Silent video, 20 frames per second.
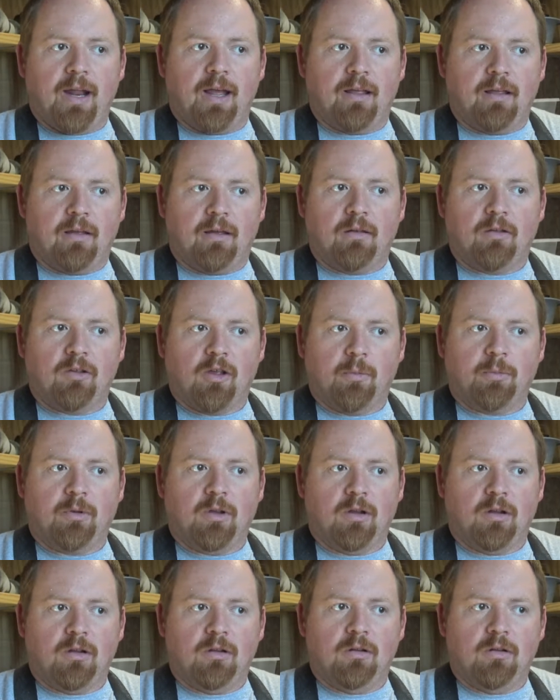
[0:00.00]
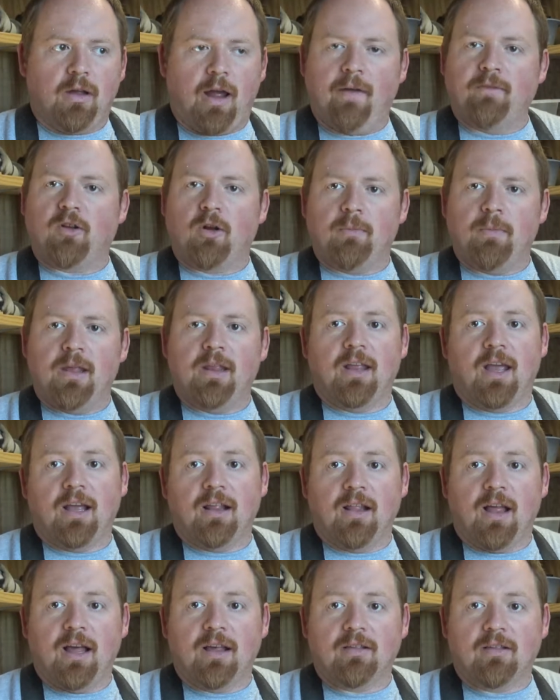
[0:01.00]
I, was up till after midnight
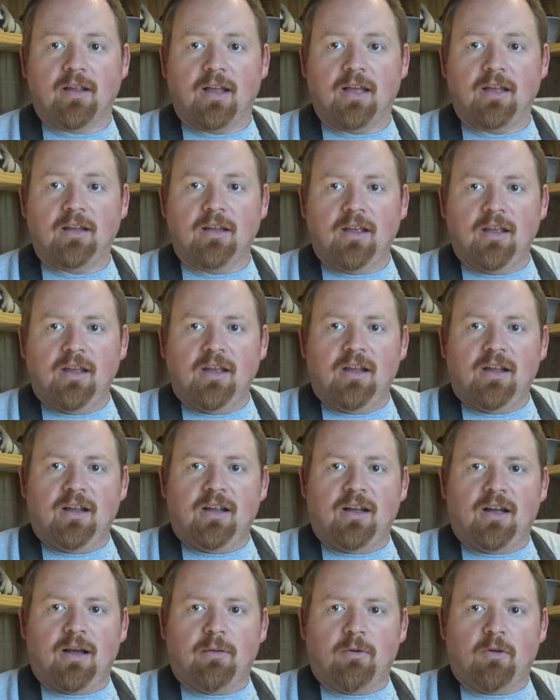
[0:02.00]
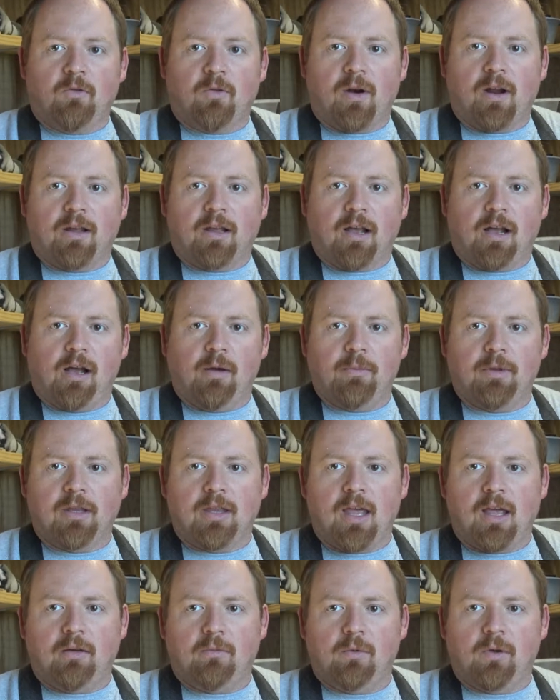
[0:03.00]
last night before I come and
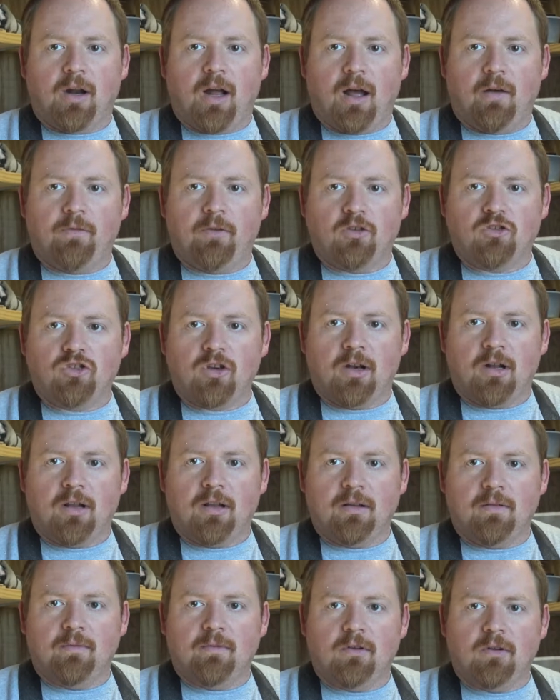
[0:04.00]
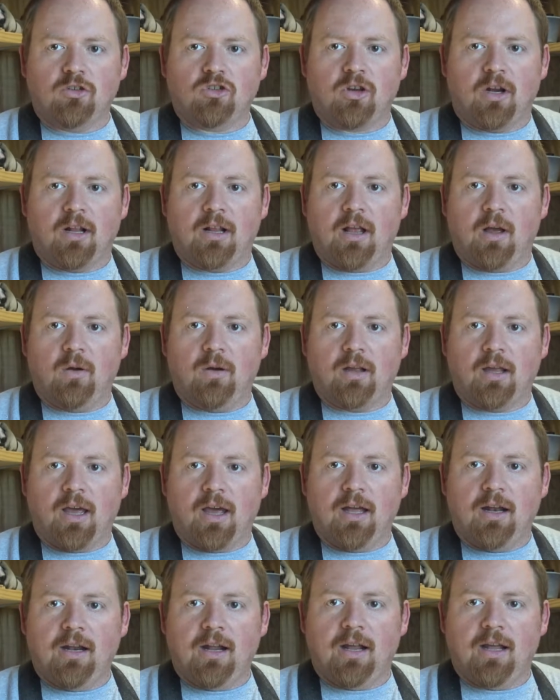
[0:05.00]
take one off and shut it shut it down
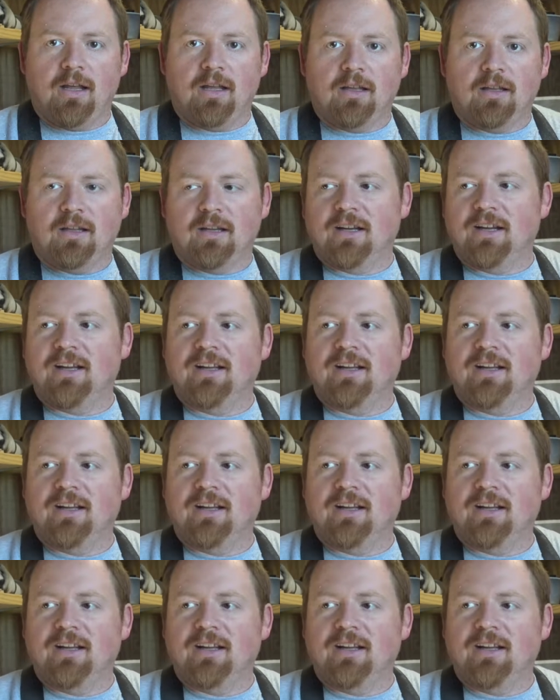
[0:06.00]
again, and